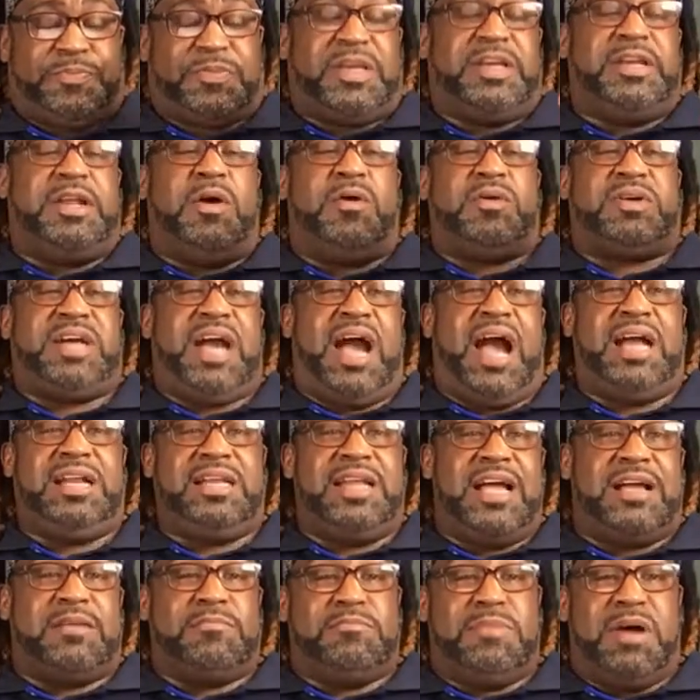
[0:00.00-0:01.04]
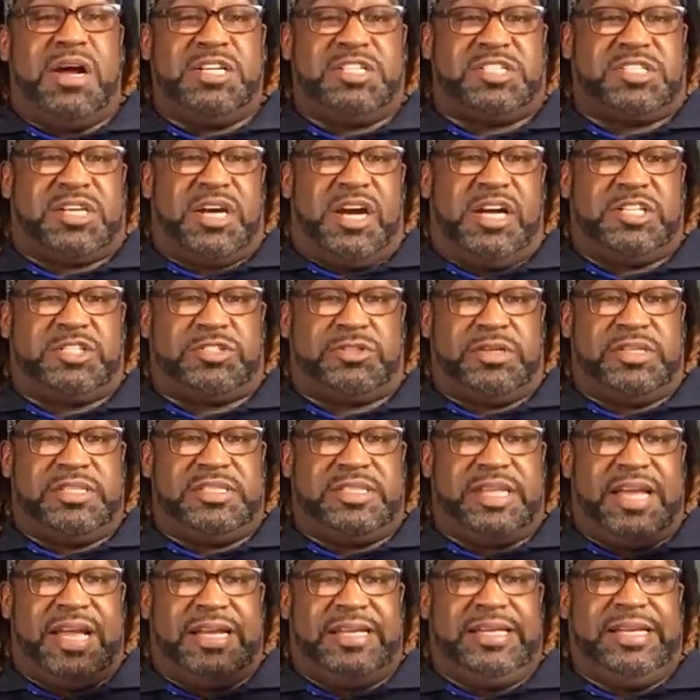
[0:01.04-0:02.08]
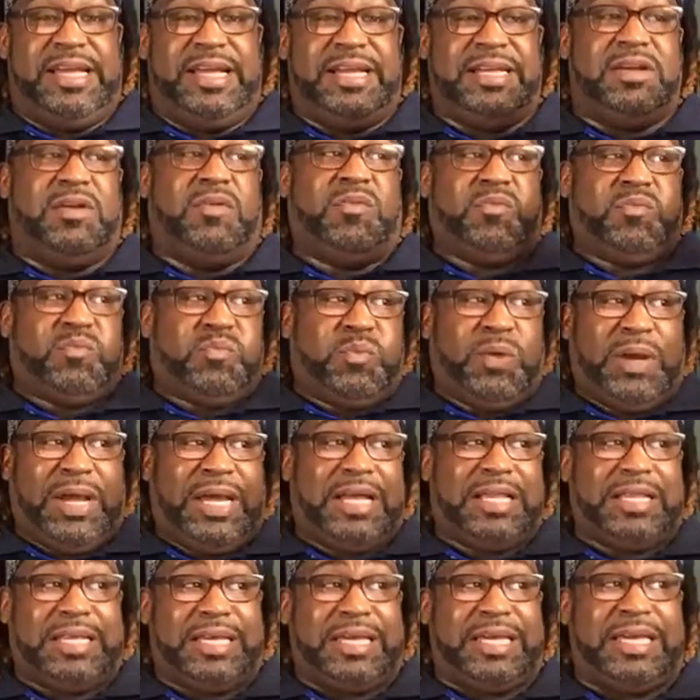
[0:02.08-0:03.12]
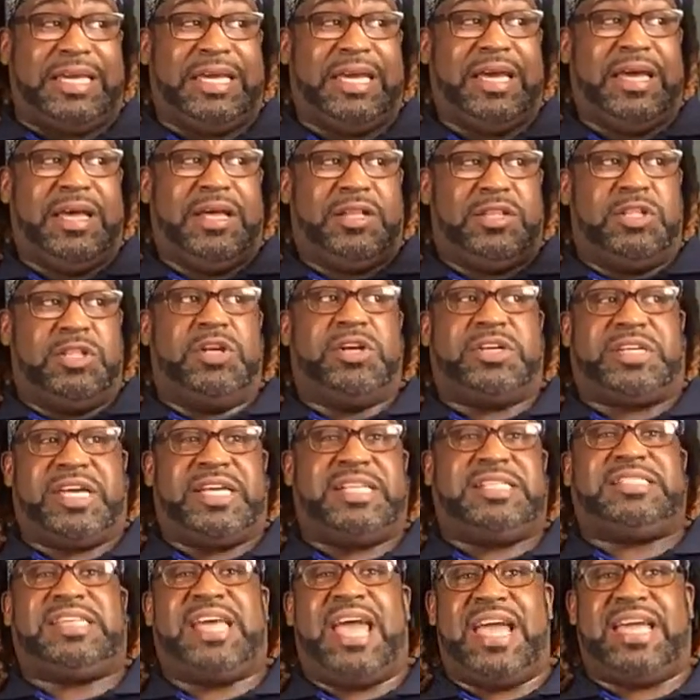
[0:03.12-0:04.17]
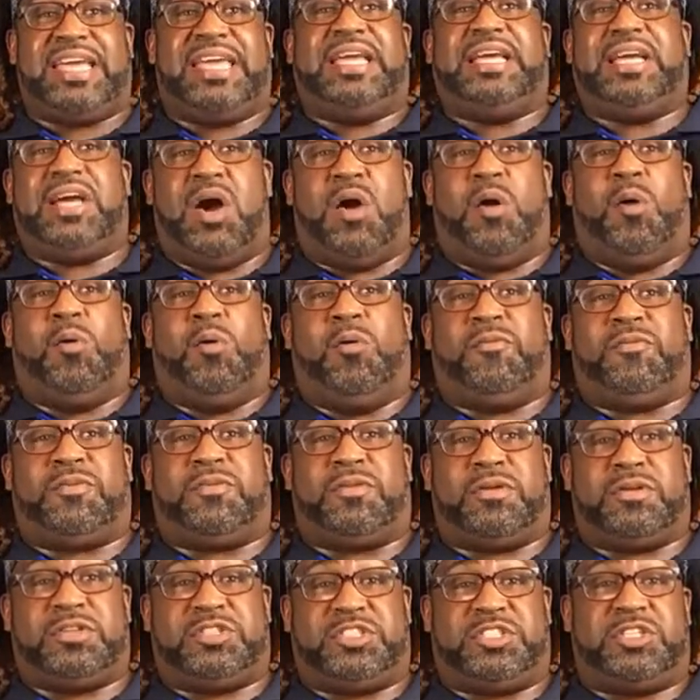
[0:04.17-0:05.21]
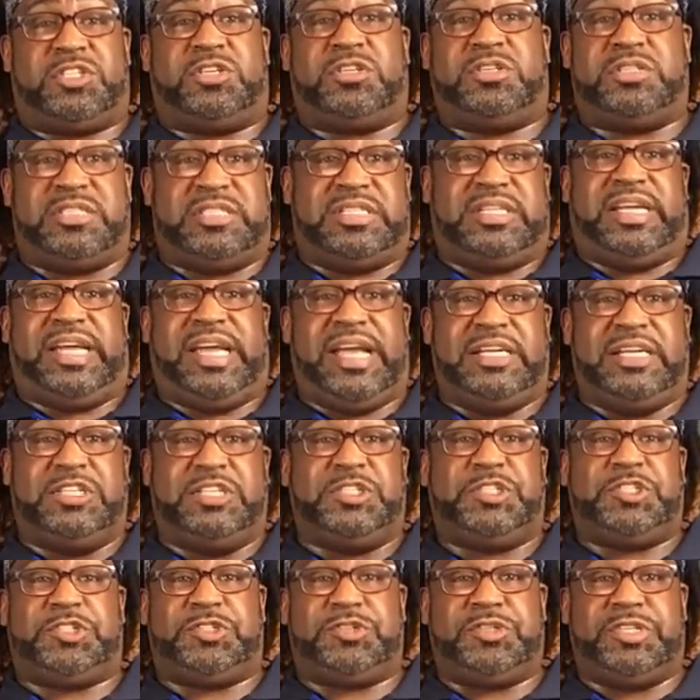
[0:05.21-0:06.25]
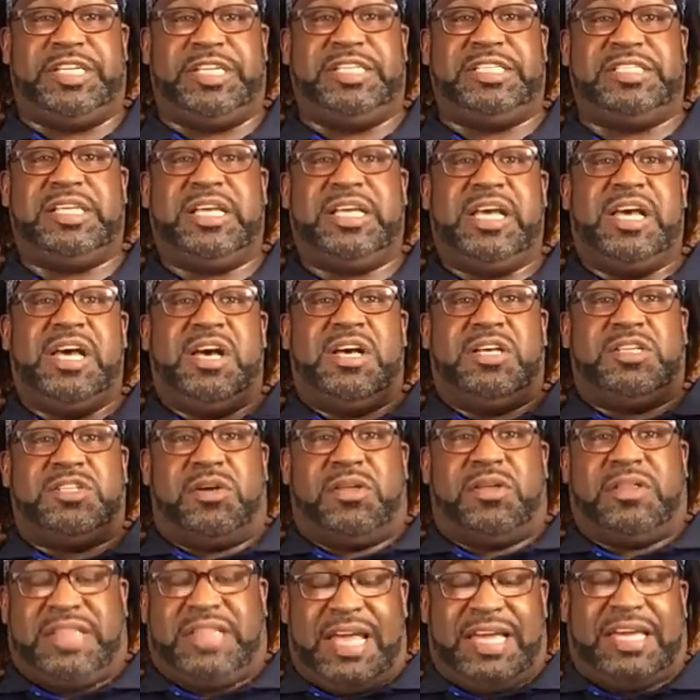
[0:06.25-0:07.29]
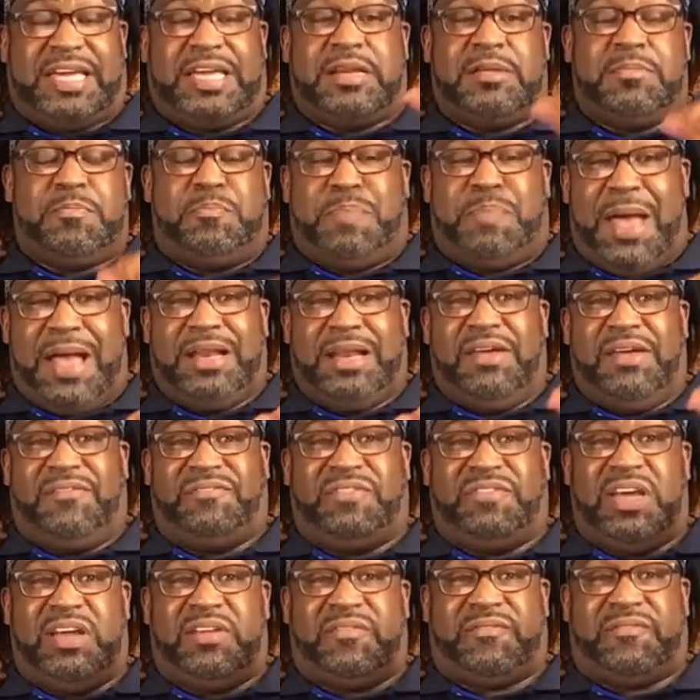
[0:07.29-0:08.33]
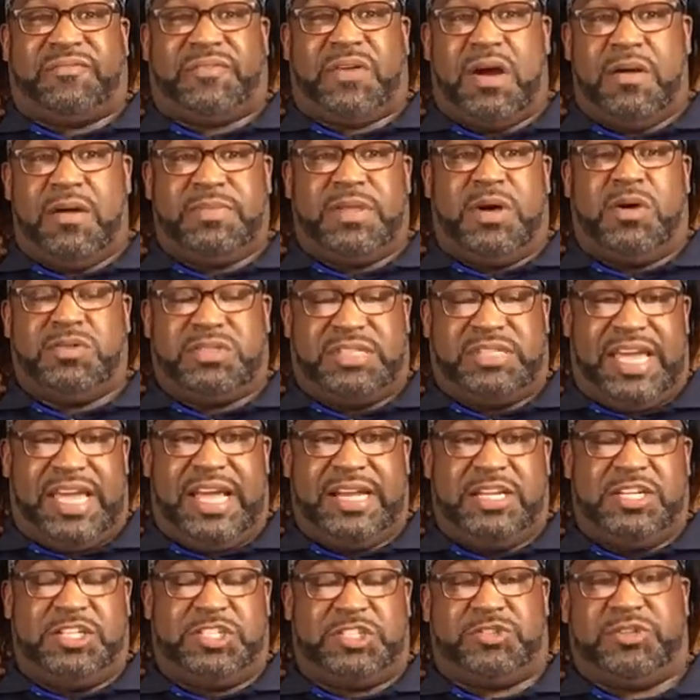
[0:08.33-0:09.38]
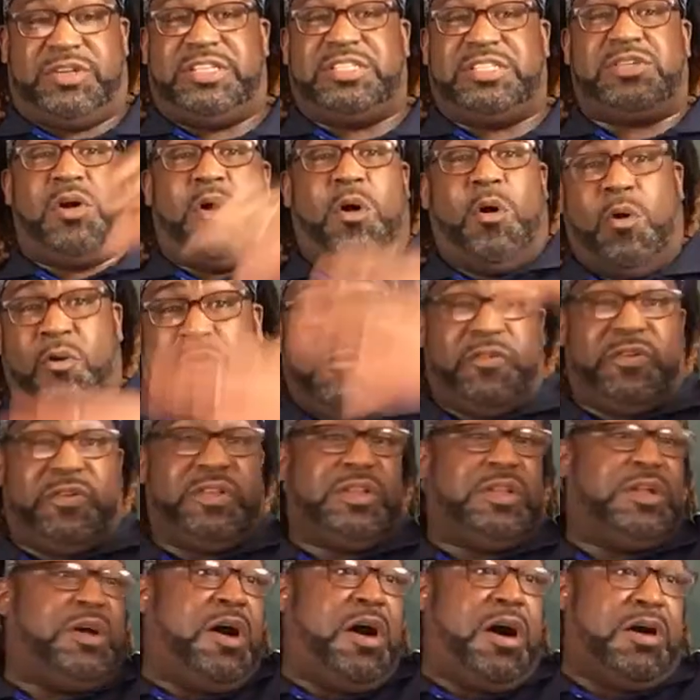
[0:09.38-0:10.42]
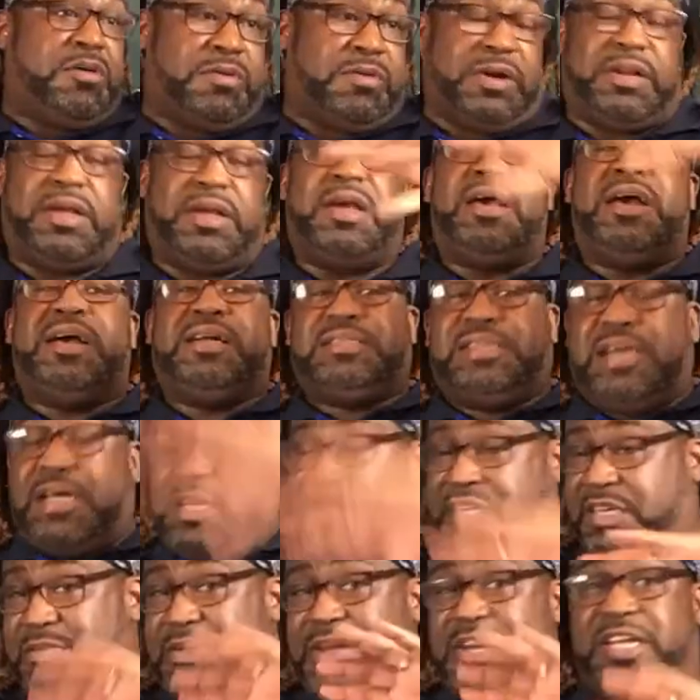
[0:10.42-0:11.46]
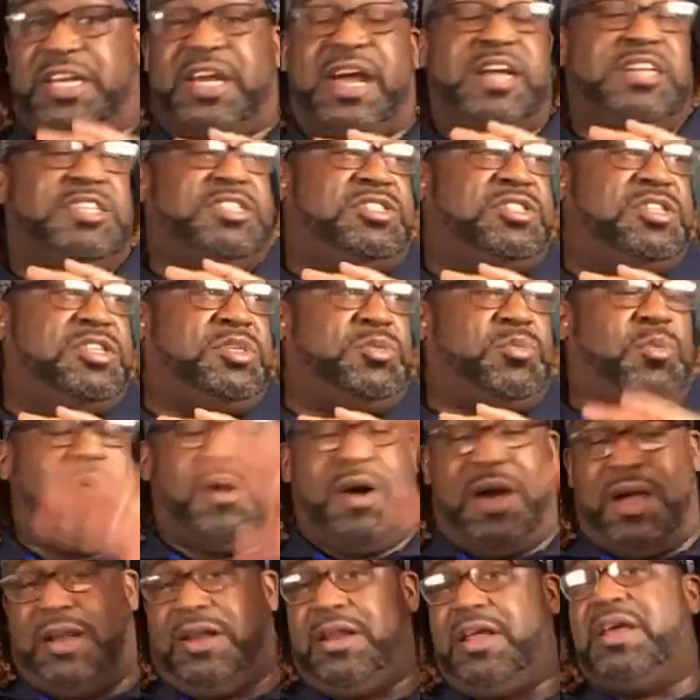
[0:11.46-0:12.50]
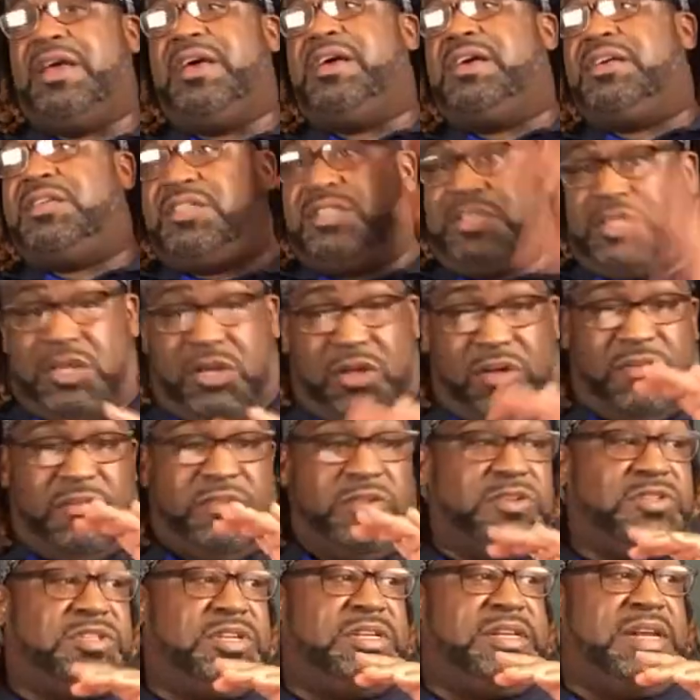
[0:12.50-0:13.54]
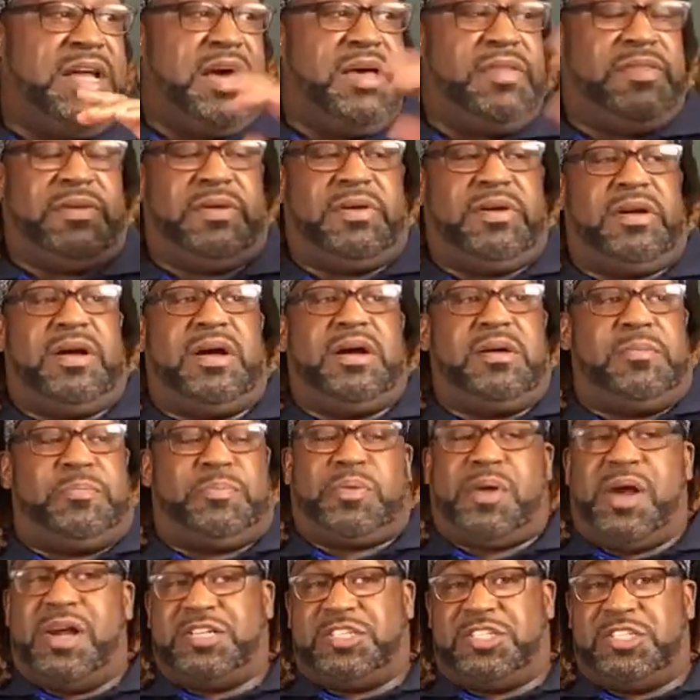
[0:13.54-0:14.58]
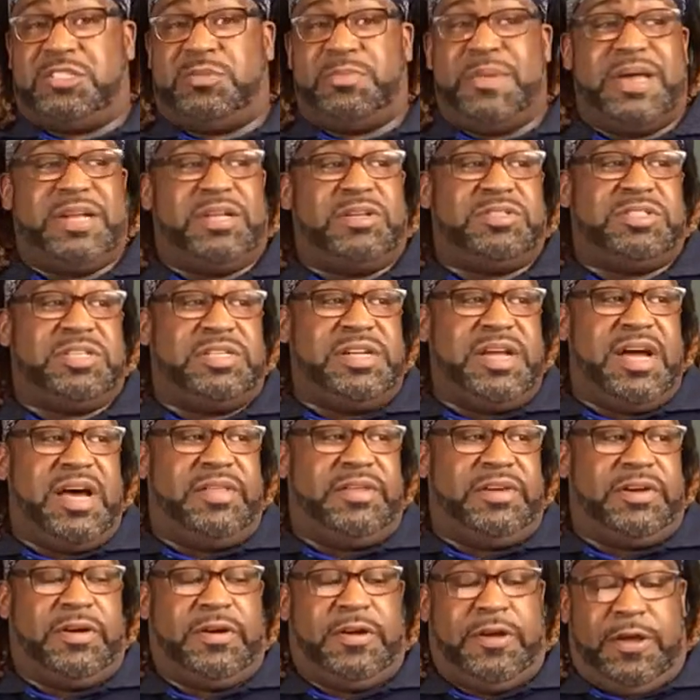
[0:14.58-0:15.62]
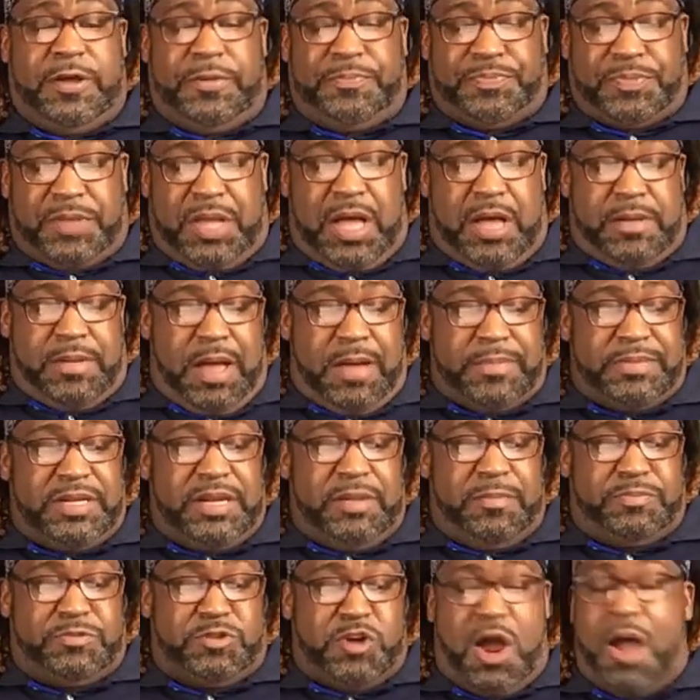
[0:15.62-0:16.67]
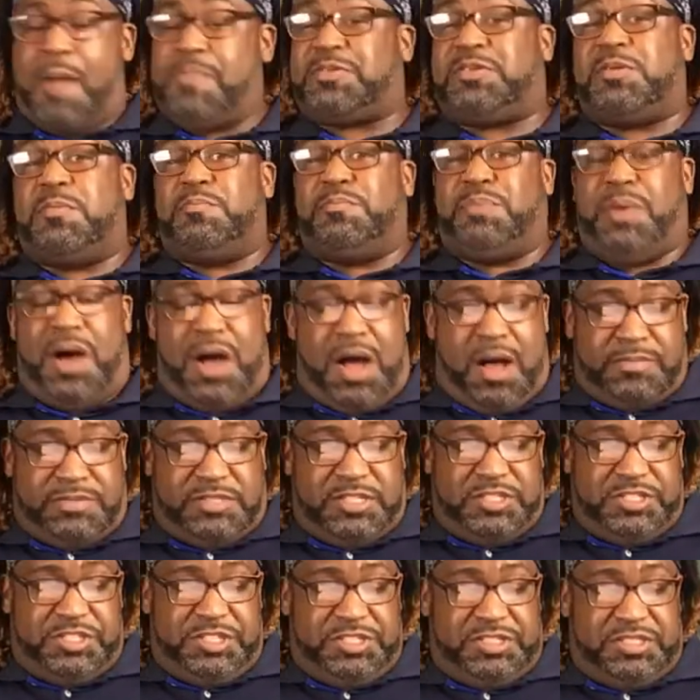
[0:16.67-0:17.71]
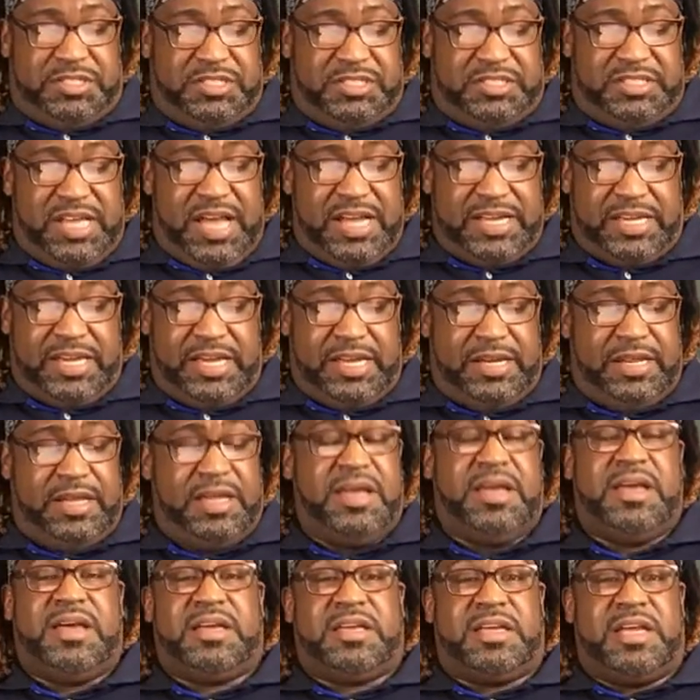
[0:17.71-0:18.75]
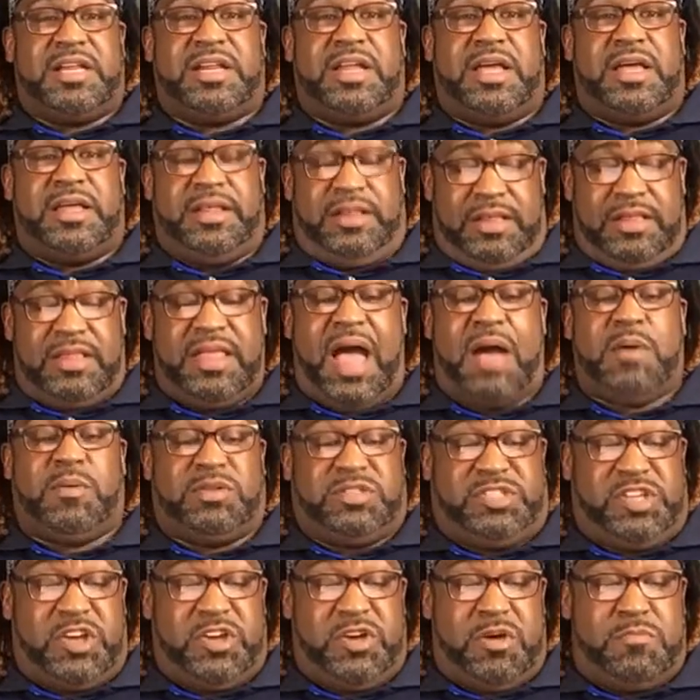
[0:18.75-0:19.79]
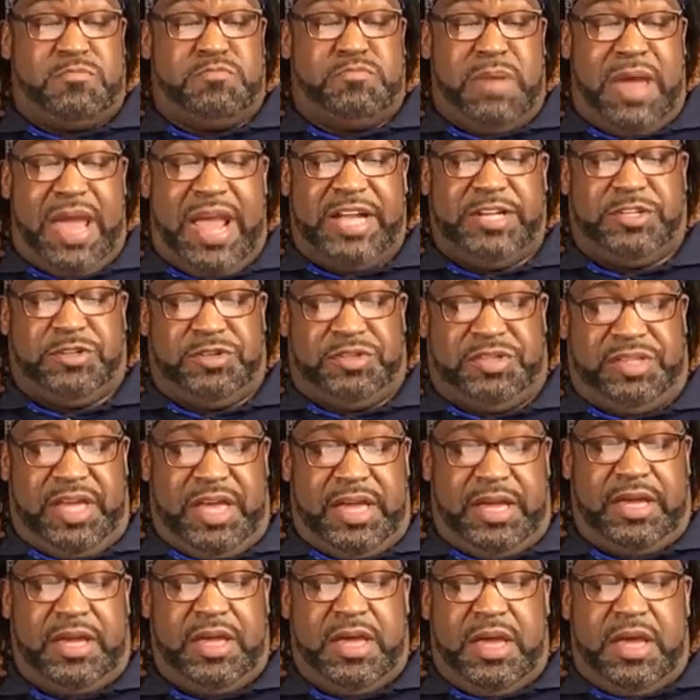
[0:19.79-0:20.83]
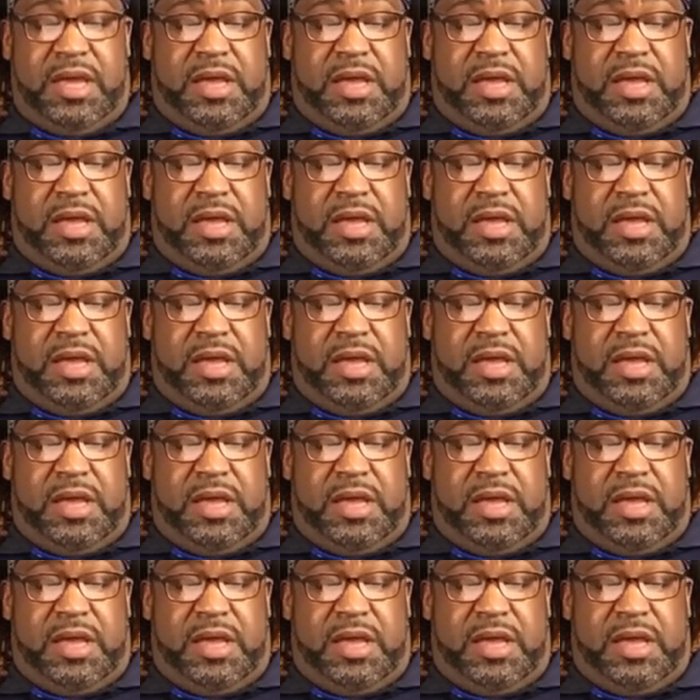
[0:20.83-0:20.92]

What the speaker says: You know, kind of like much countries, they need to really look at taking over certain industries so that they can benefit from those industries over the long run. Telecommunications is one. Silver is another. Precious metals another. I'm going to drop some bombs in just a second, and that will tell you a major thing.